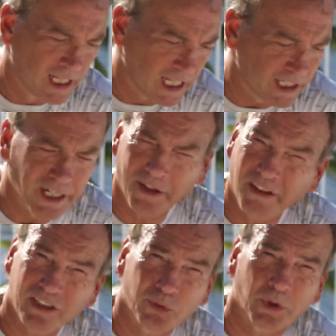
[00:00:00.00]
And none of
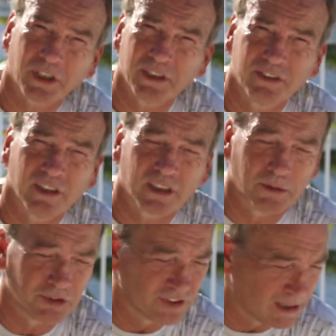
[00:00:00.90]
that's working.
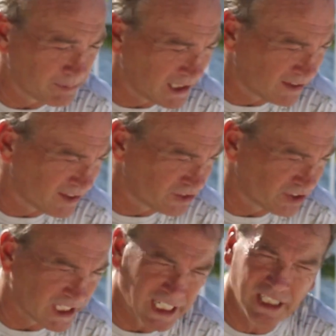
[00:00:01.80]
Tilikum is not paying
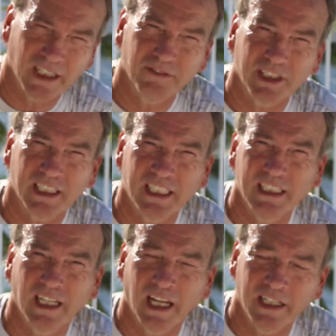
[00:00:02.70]
attention to any of it.
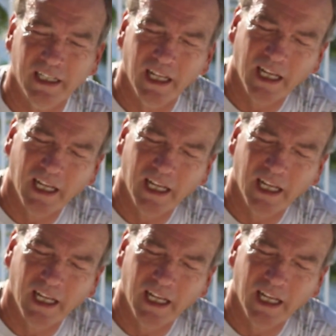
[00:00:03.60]
And